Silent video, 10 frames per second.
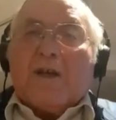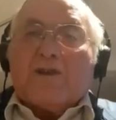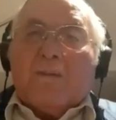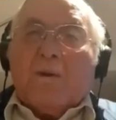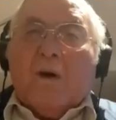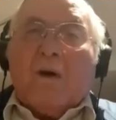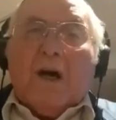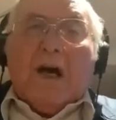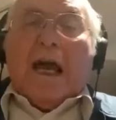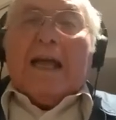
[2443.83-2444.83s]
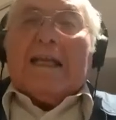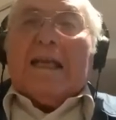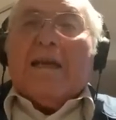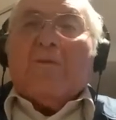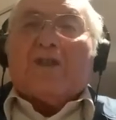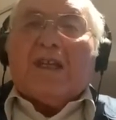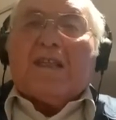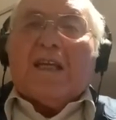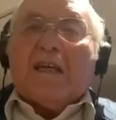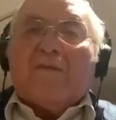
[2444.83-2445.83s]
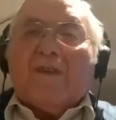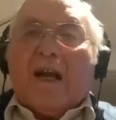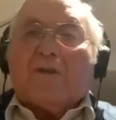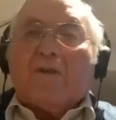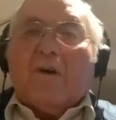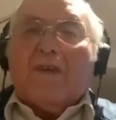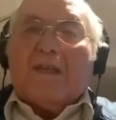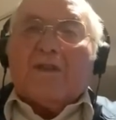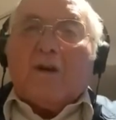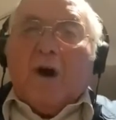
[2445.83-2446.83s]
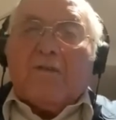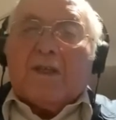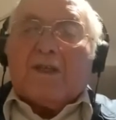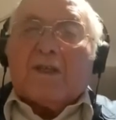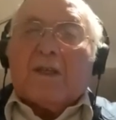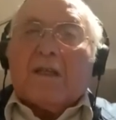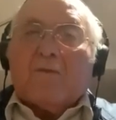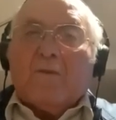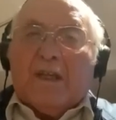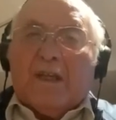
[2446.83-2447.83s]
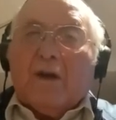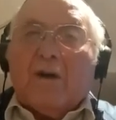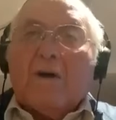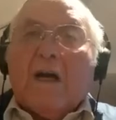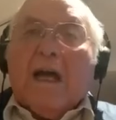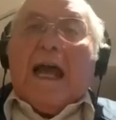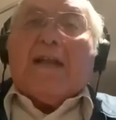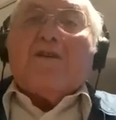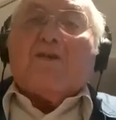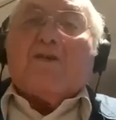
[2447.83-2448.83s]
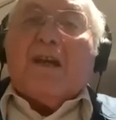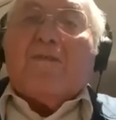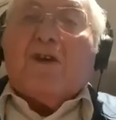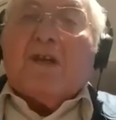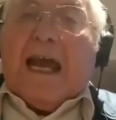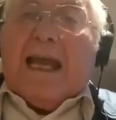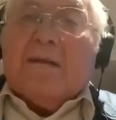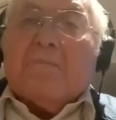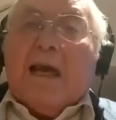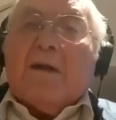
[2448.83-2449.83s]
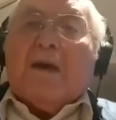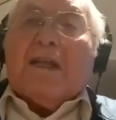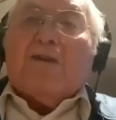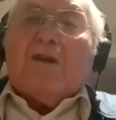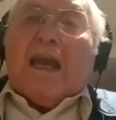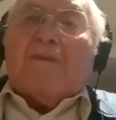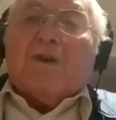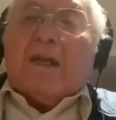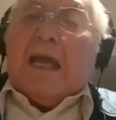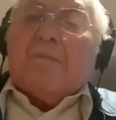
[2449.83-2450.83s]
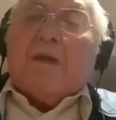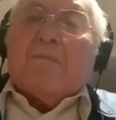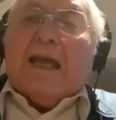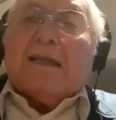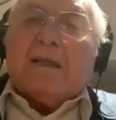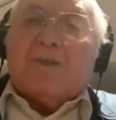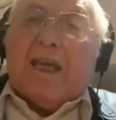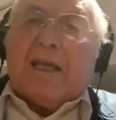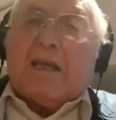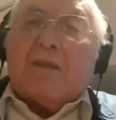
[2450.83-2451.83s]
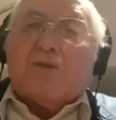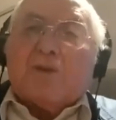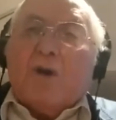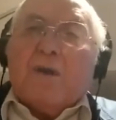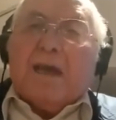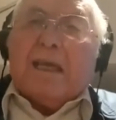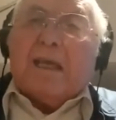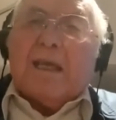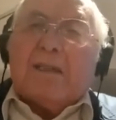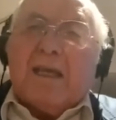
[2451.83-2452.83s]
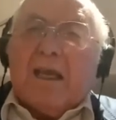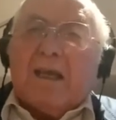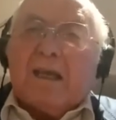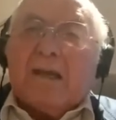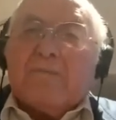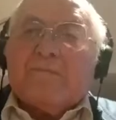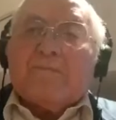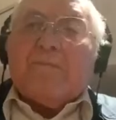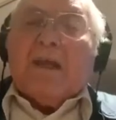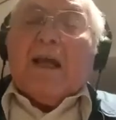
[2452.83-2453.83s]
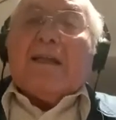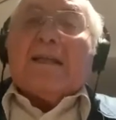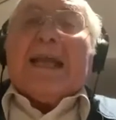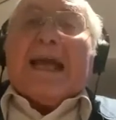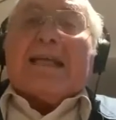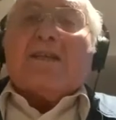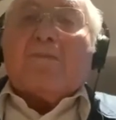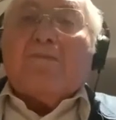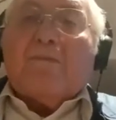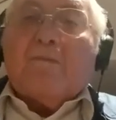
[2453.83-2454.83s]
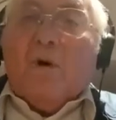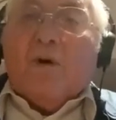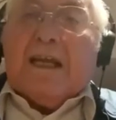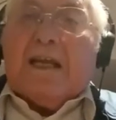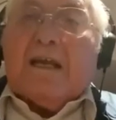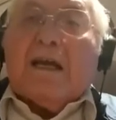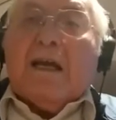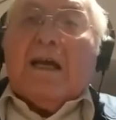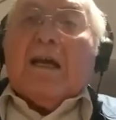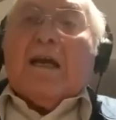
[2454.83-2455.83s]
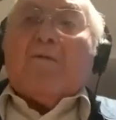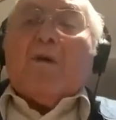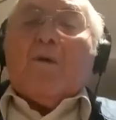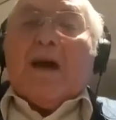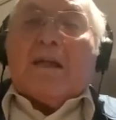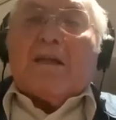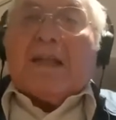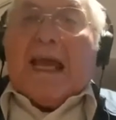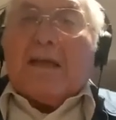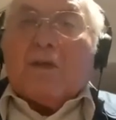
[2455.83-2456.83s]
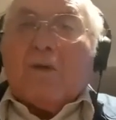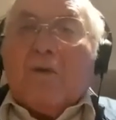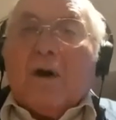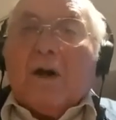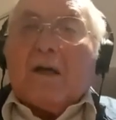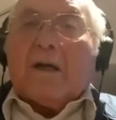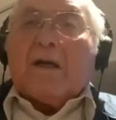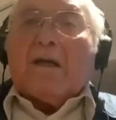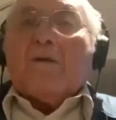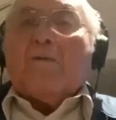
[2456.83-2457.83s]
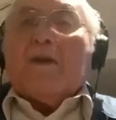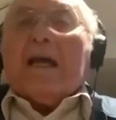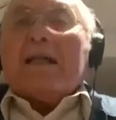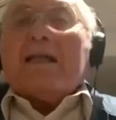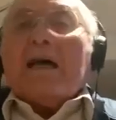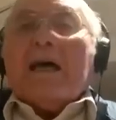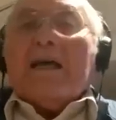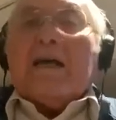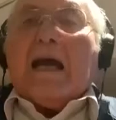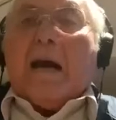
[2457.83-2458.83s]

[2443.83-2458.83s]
and he was sitting in front of his office in the window, and you had to give your name. And when you gave your name, he made a tick. You saw him making a tick. The next morning, we weren't taken to work. We had a appel, they